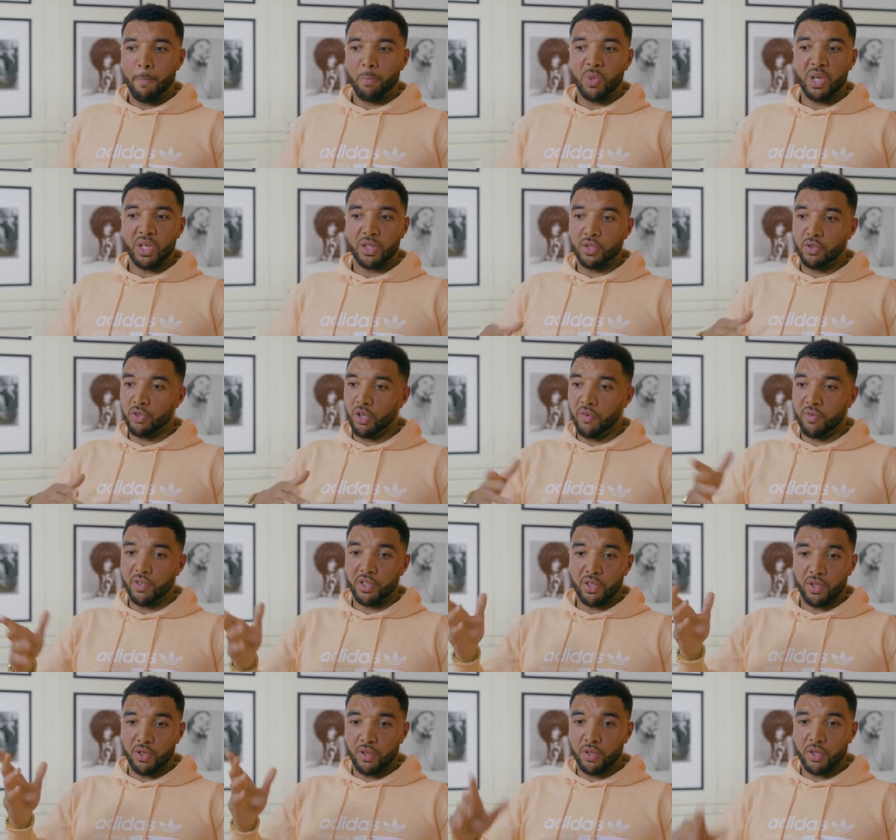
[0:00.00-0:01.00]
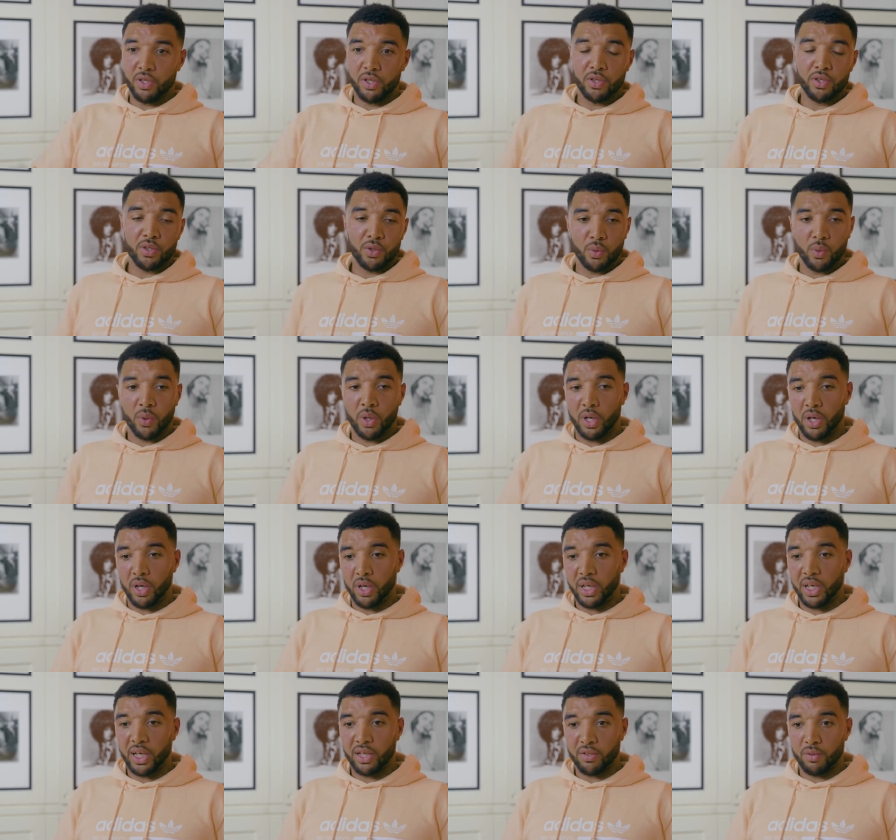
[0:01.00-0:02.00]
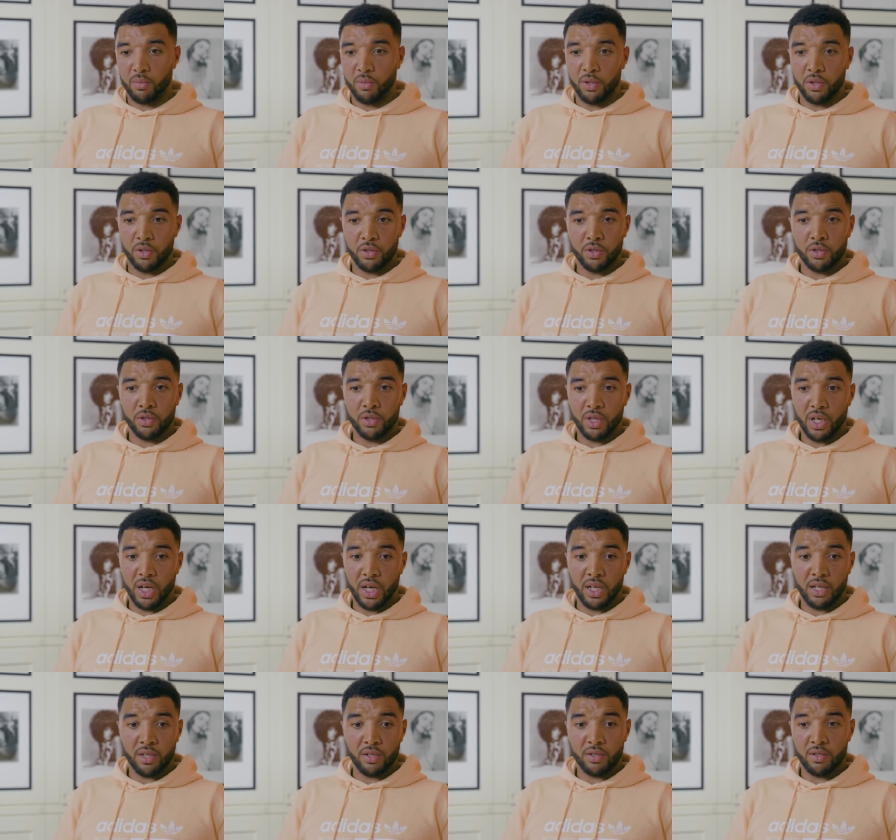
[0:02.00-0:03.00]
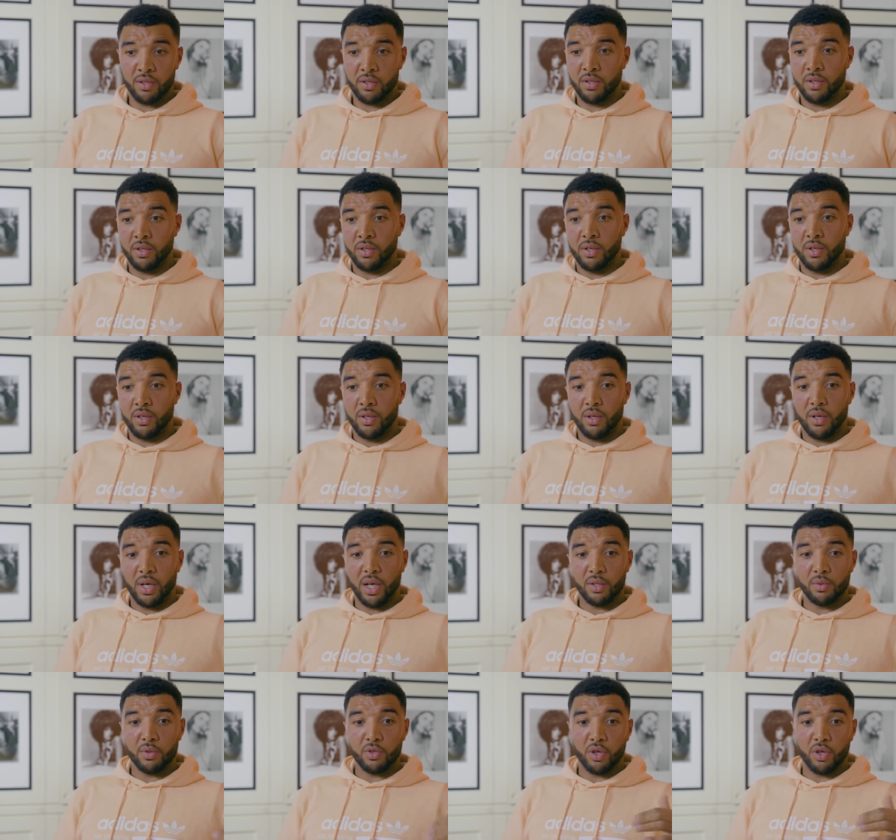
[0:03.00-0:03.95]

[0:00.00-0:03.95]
Literally drove into London to get some lunch, and as we're